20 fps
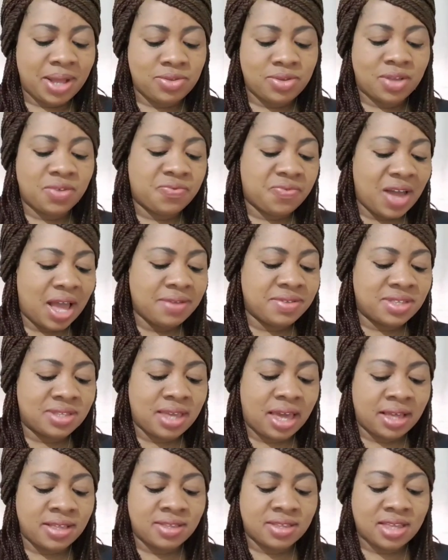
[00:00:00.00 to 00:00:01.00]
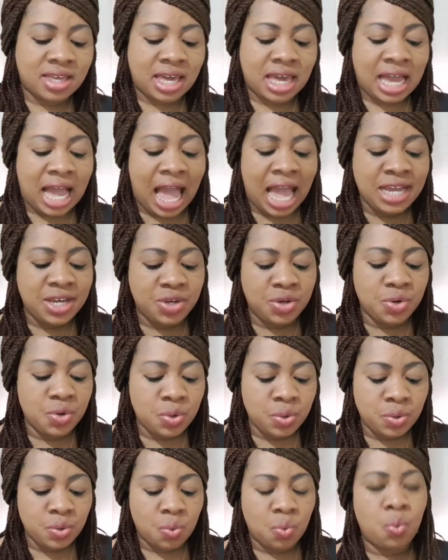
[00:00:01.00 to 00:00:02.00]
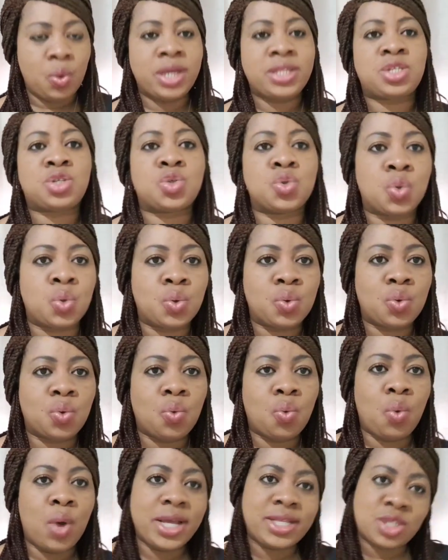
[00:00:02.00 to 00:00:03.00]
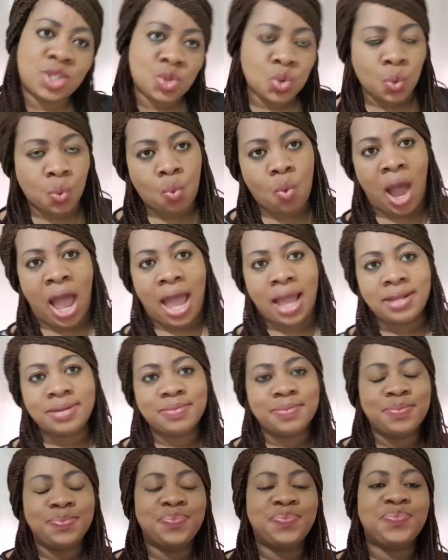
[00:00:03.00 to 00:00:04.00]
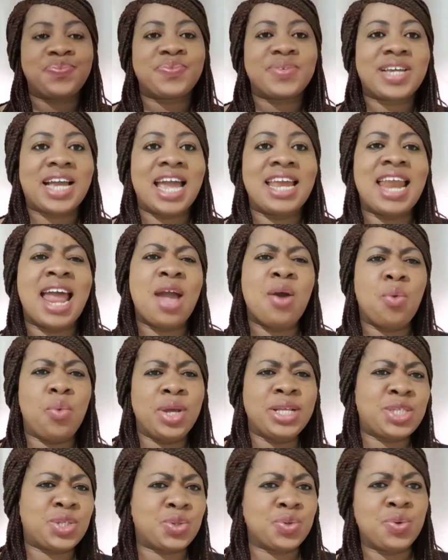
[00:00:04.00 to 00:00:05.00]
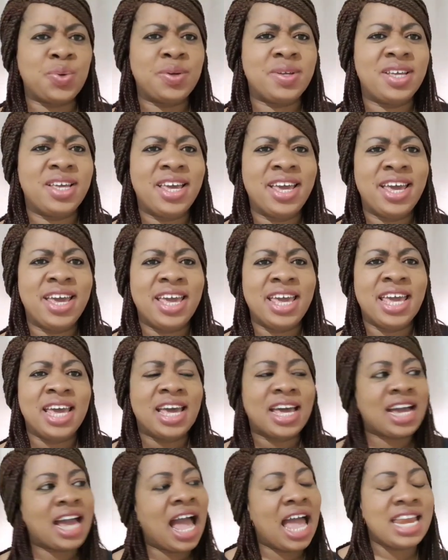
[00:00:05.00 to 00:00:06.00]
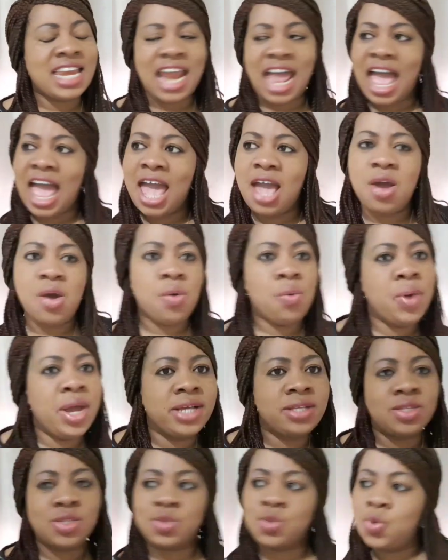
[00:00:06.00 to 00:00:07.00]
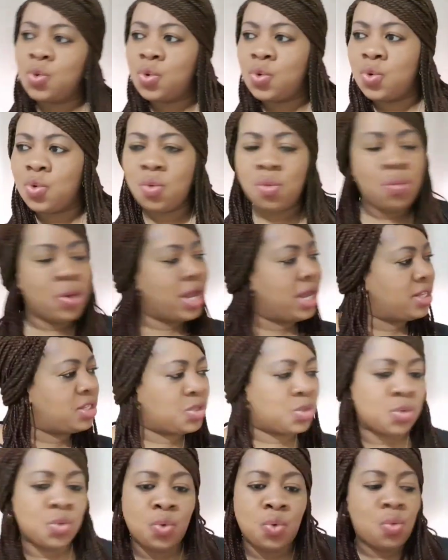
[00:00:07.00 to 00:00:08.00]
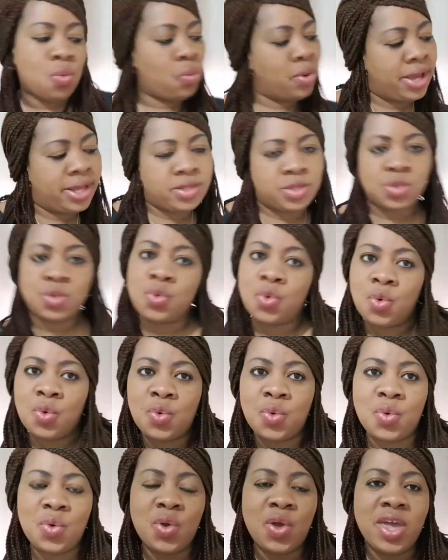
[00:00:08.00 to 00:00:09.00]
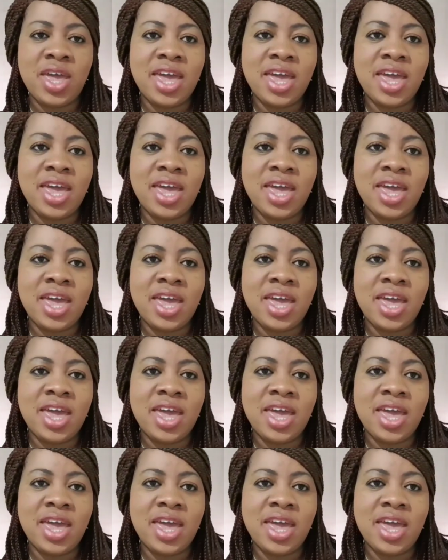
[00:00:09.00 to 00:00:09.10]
Number 25 says, can you whistle? Whistle kwa. Can I whistle? Can I whistle? Whistle.